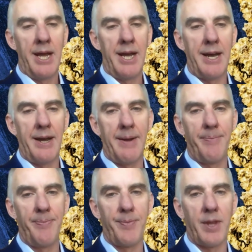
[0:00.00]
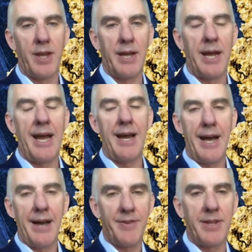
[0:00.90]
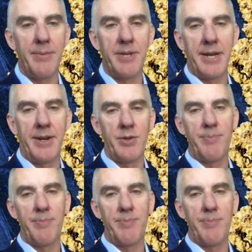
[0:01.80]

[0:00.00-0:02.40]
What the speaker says: After the material's